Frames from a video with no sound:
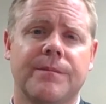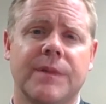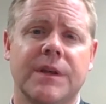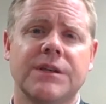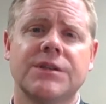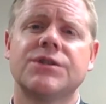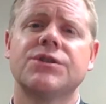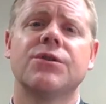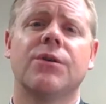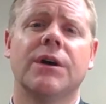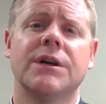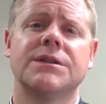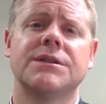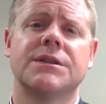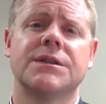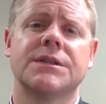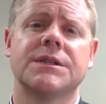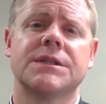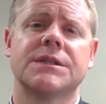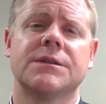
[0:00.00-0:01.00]
These
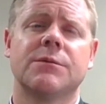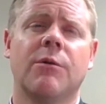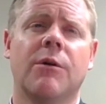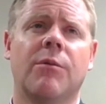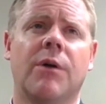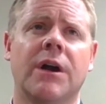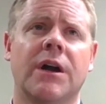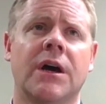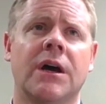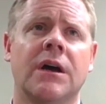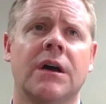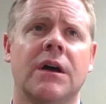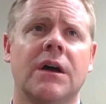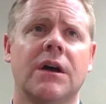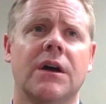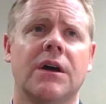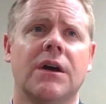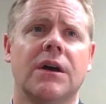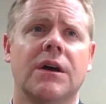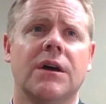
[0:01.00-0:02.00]
choices. Do we want
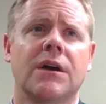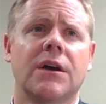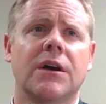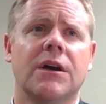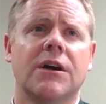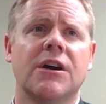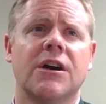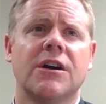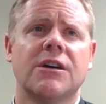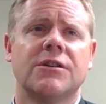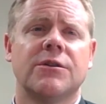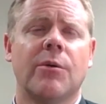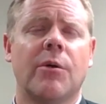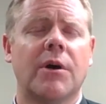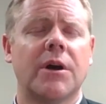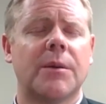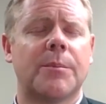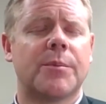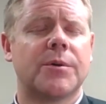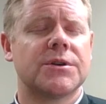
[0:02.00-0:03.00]

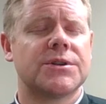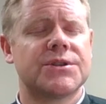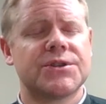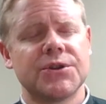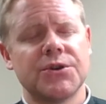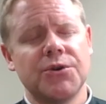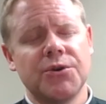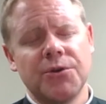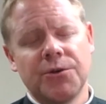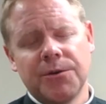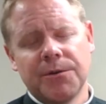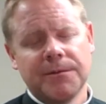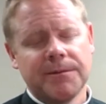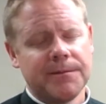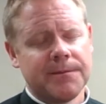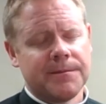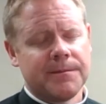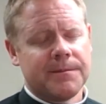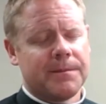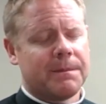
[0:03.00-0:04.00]
to pursue
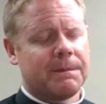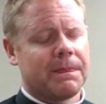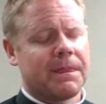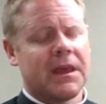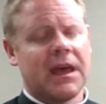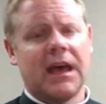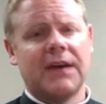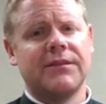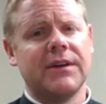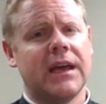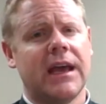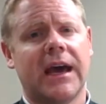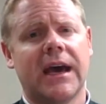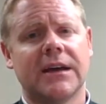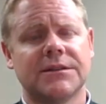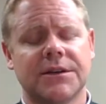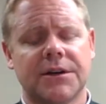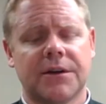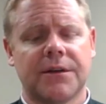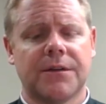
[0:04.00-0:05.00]

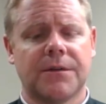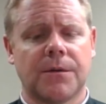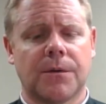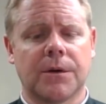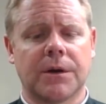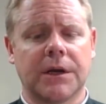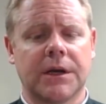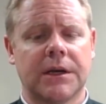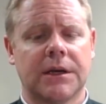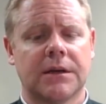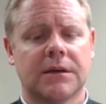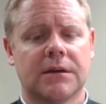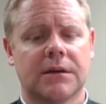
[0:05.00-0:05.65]
heavy-handed authority?